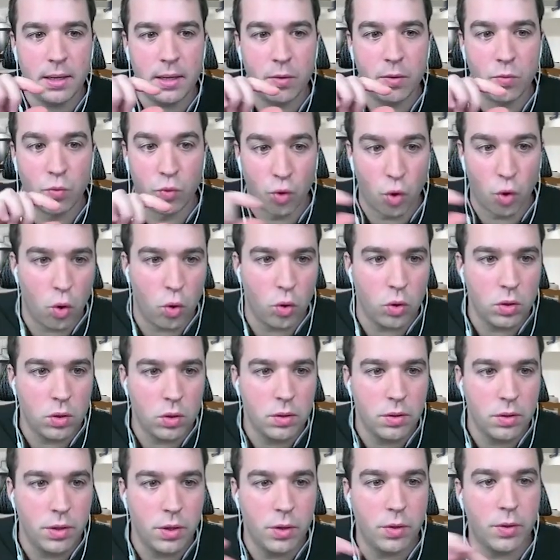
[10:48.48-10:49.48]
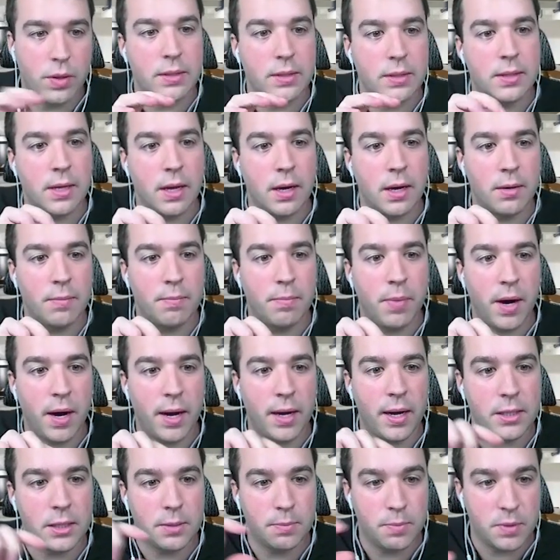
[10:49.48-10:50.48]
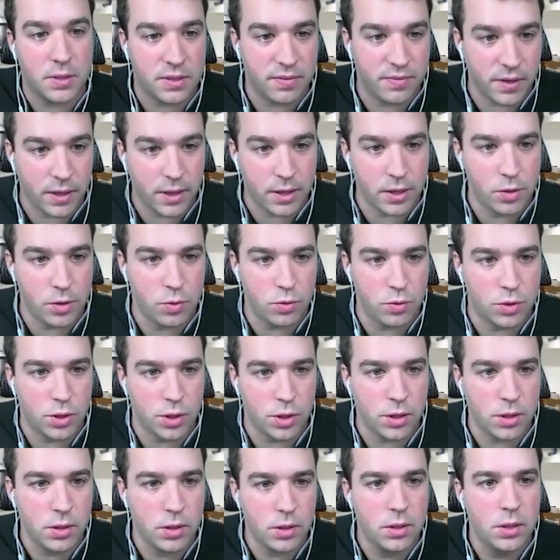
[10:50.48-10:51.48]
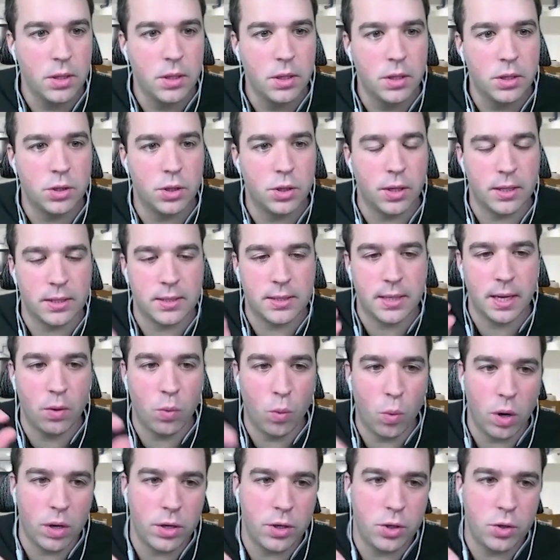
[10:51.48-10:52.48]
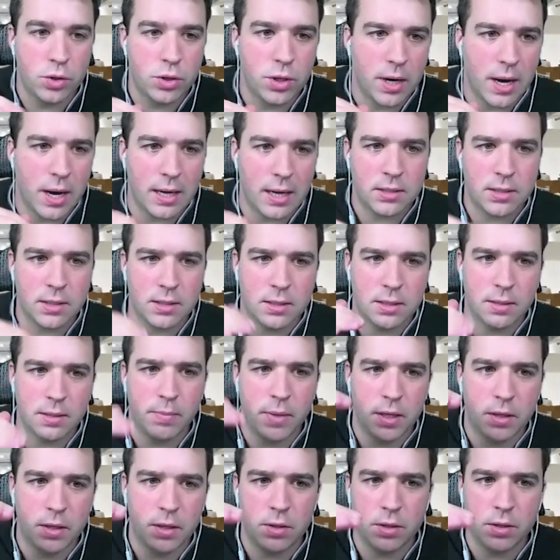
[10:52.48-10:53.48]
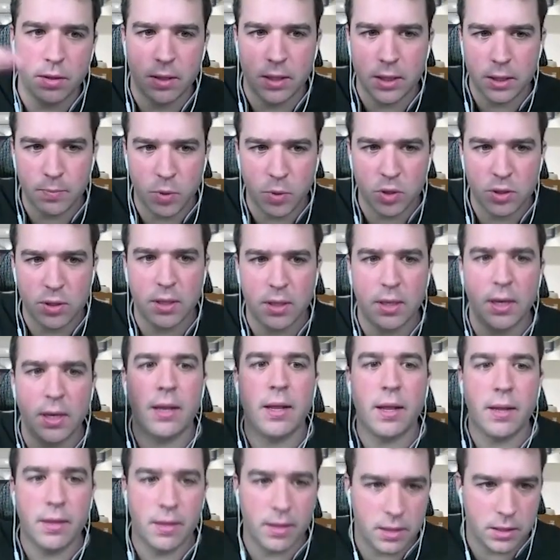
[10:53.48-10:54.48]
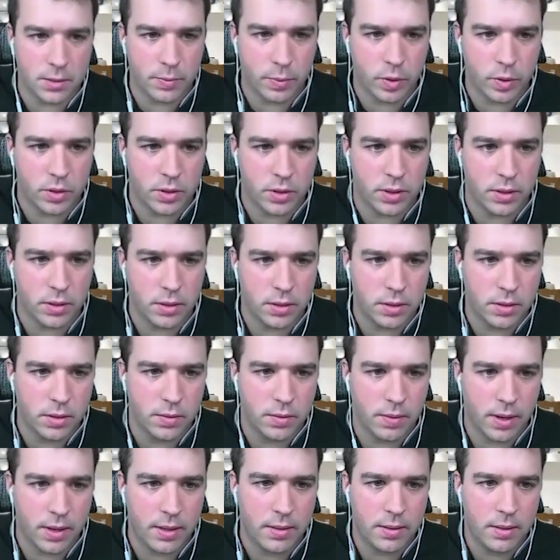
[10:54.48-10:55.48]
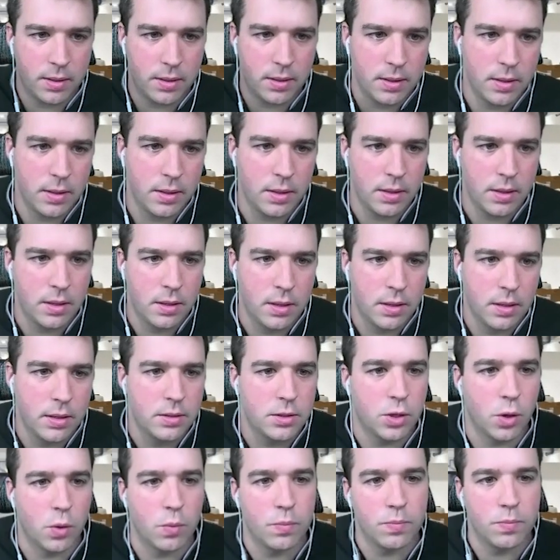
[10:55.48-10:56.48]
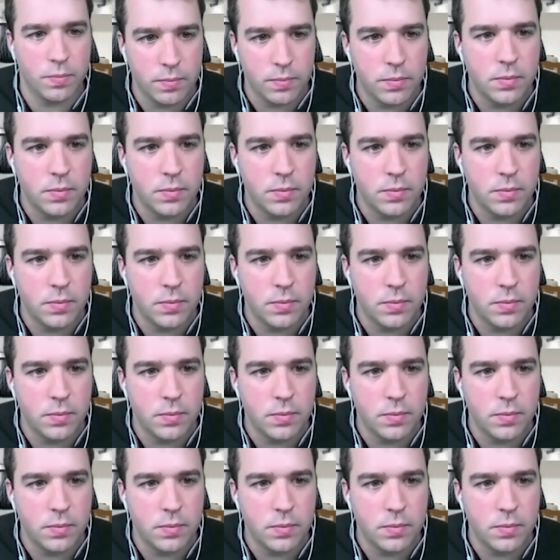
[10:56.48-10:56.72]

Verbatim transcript: role you can set it by specific user so you could say one user has to submit to this person and then this person, right? So